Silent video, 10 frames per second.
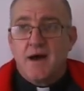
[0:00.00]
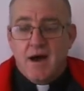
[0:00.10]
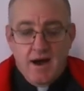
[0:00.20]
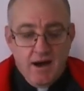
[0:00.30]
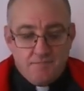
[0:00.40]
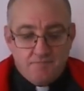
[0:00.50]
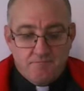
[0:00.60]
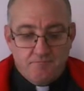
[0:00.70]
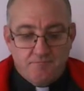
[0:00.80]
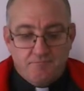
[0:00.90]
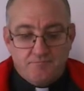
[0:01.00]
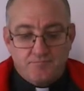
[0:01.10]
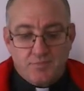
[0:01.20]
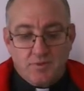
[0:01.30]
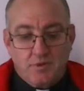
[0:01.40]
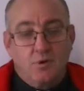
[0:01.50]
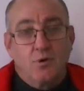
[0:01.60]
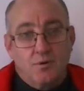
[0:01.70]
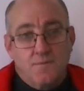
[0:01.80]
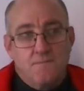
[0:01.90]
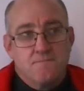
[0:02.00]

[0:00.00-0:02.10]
The law